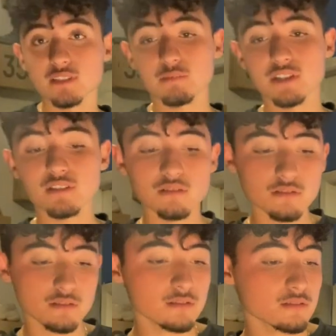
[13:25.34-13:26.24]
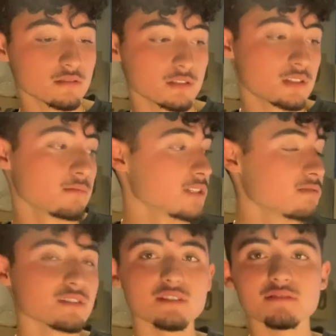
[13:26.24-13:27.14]
didn't buy those, I really
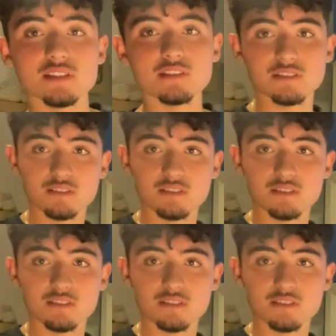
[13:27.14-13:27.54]
wouldn't have had